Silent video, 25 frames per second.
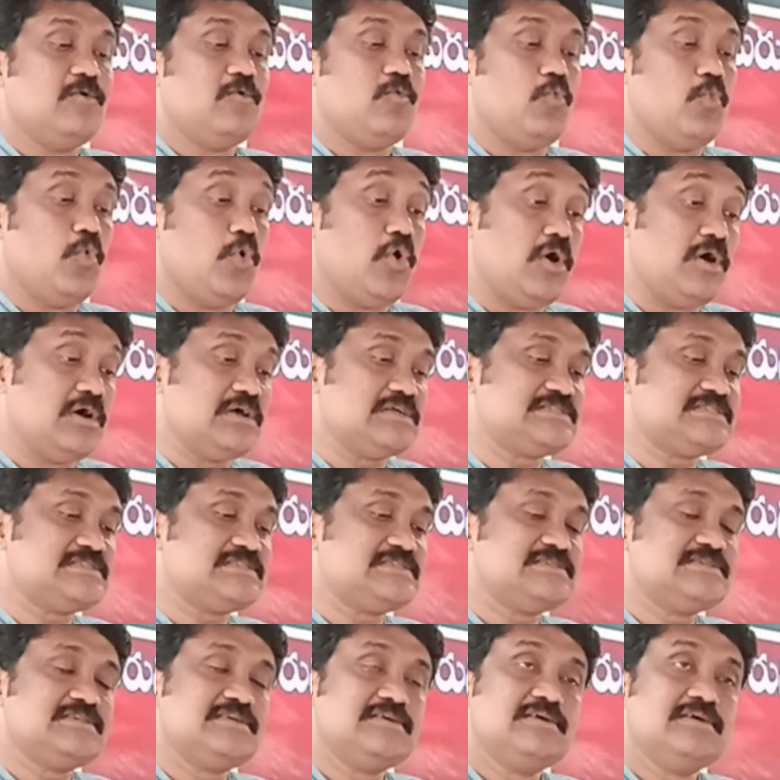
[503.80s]

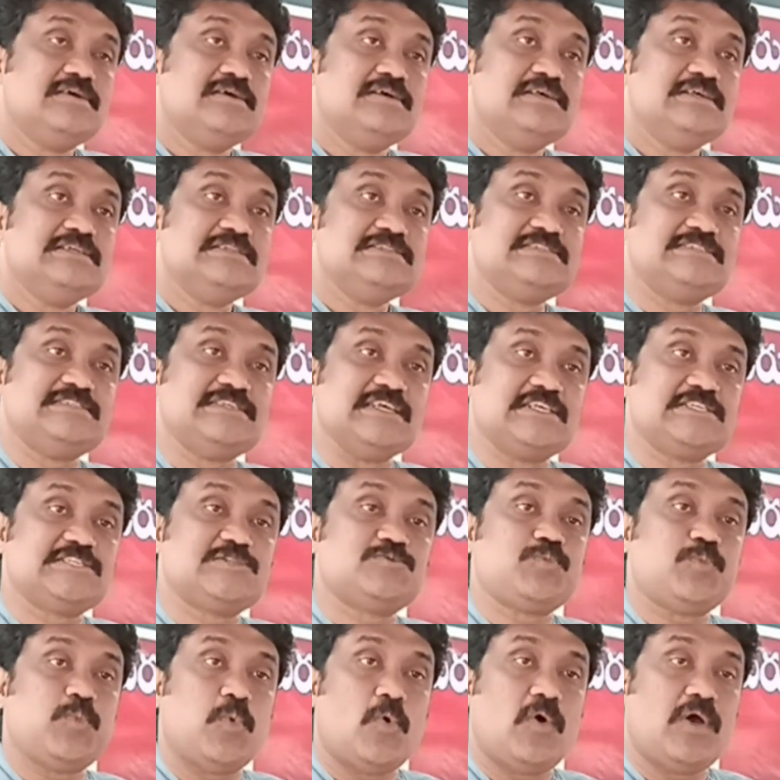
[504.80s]
was
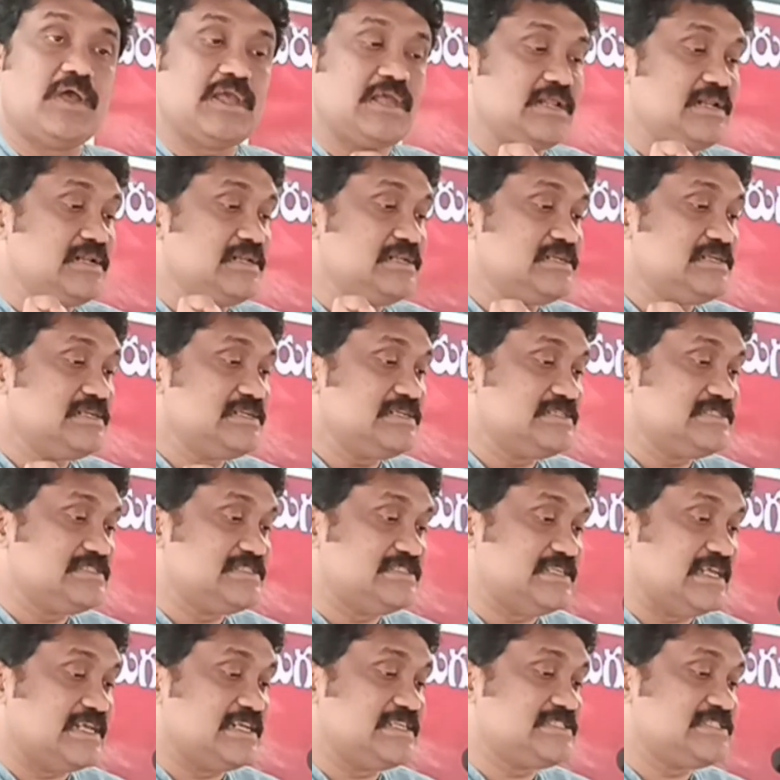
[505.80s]

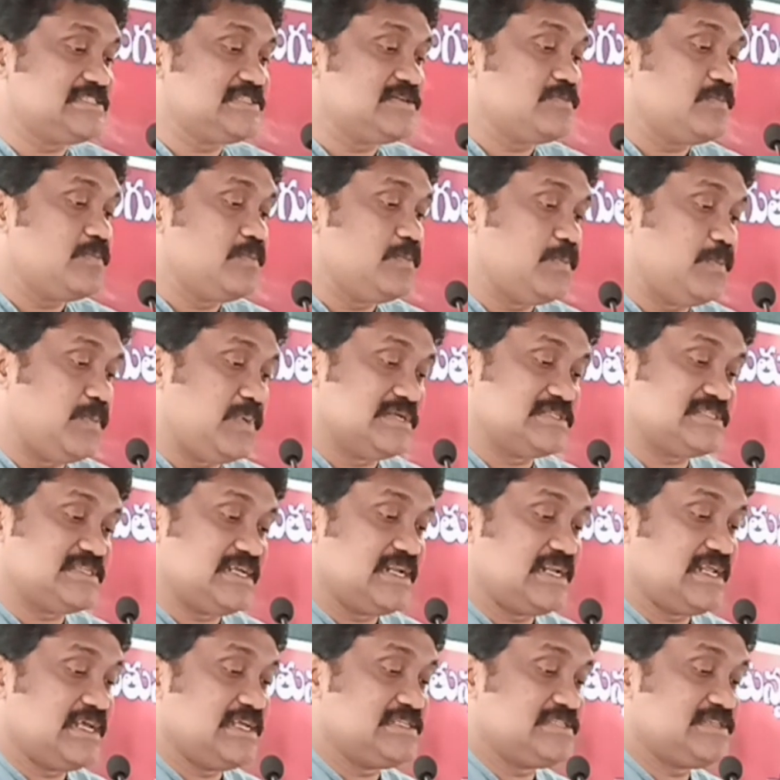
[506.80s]

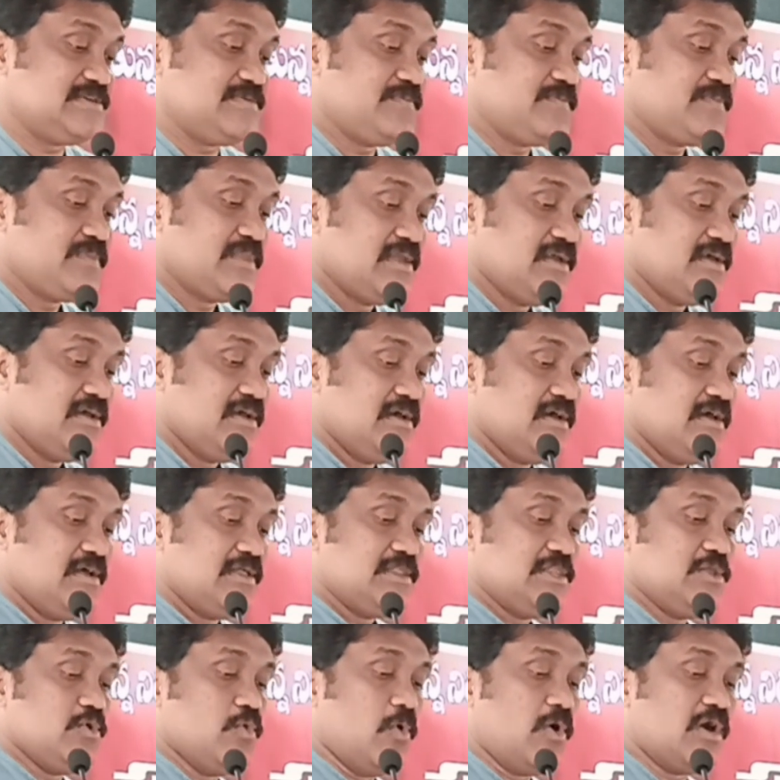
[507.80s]
6.6%.
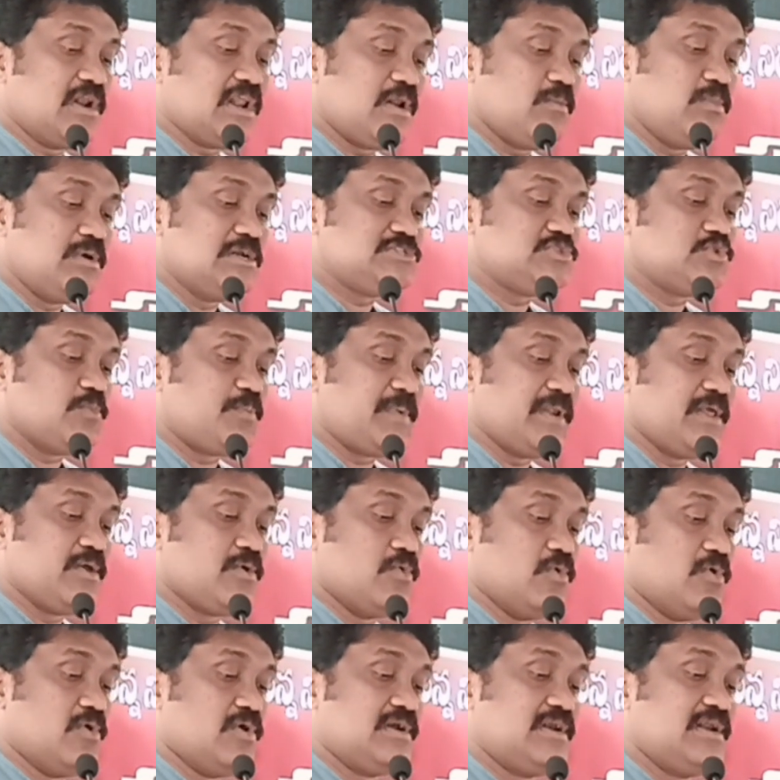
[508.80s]
The Honorable Supreme
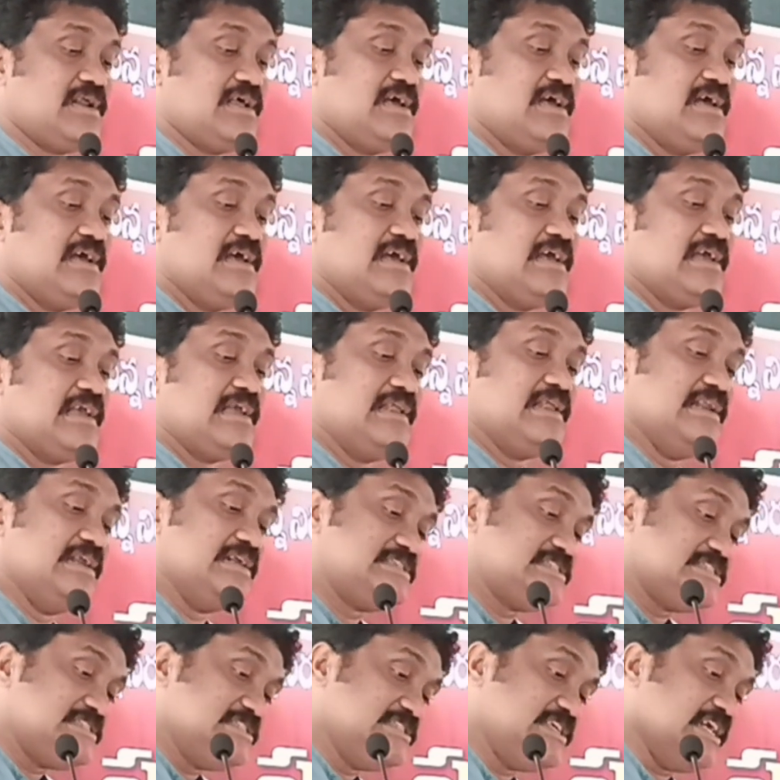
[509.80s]
Court, in
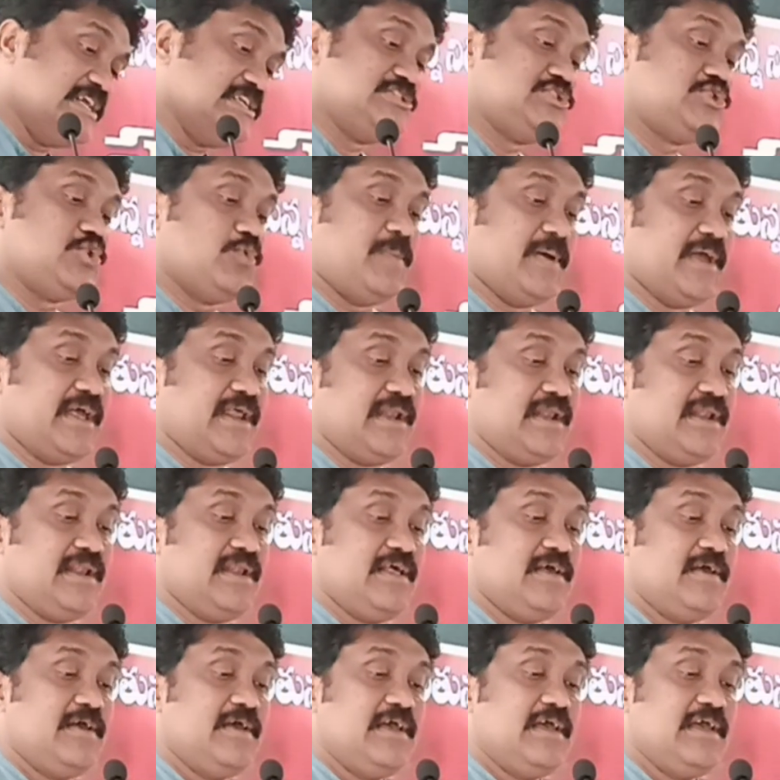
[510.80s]
its
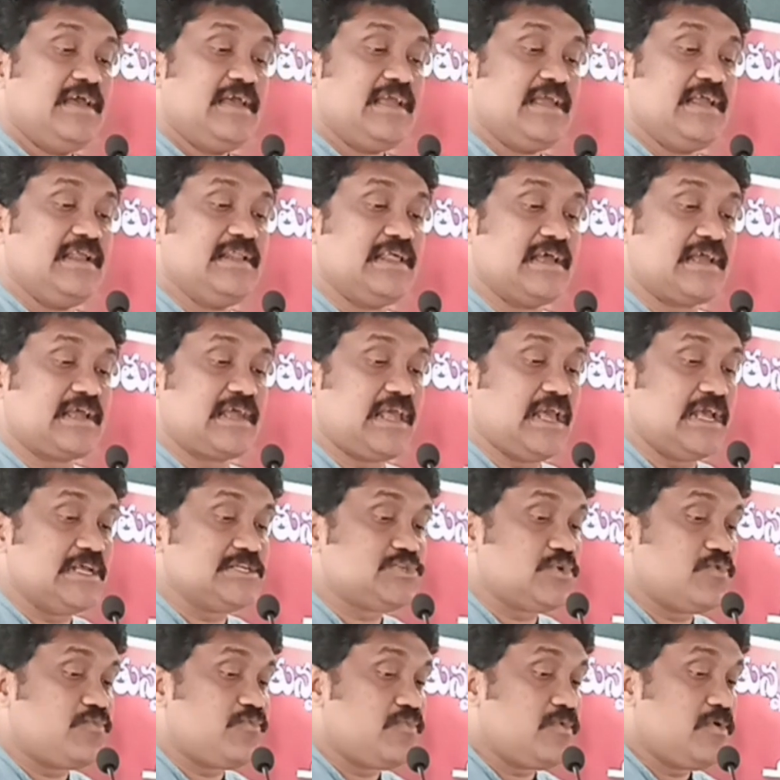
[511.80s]
judgment in the
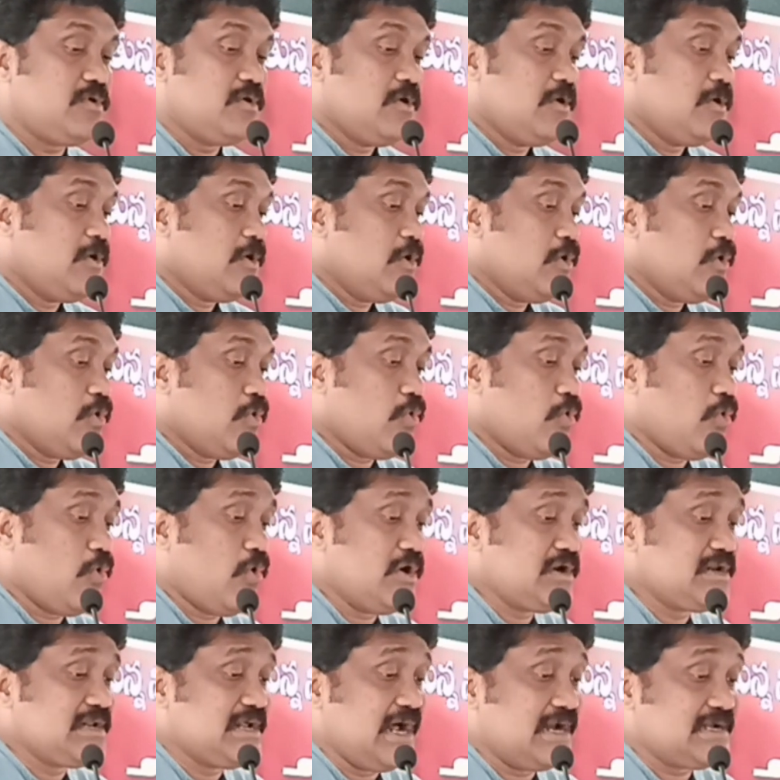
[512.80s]
case of
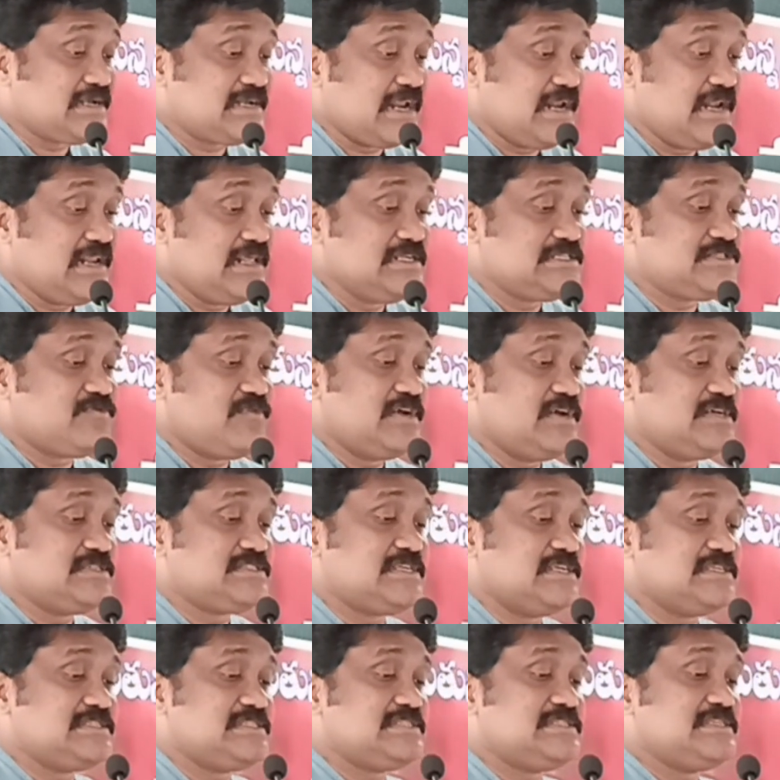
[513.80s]
Olga Tellis
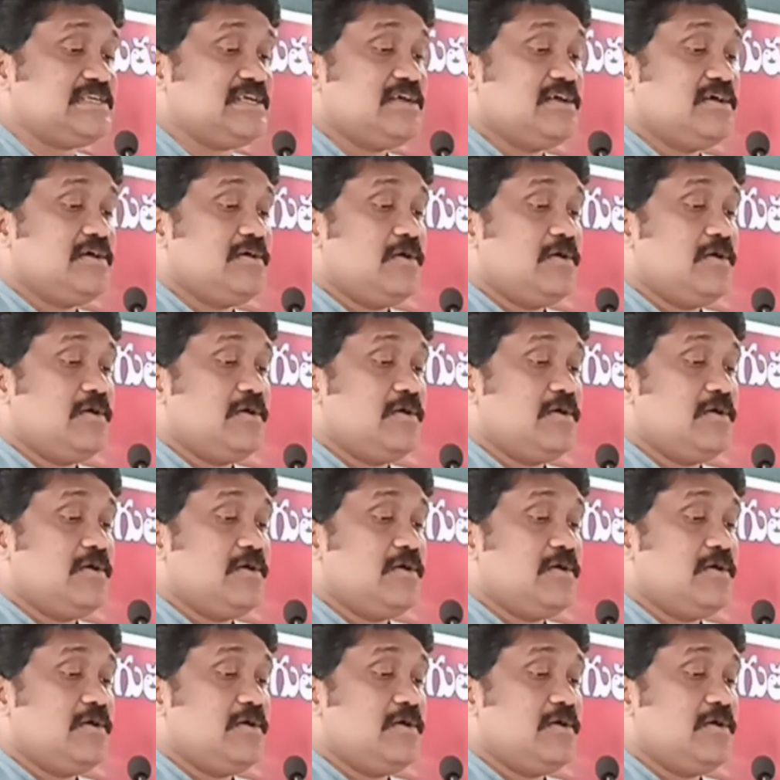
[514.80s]
versus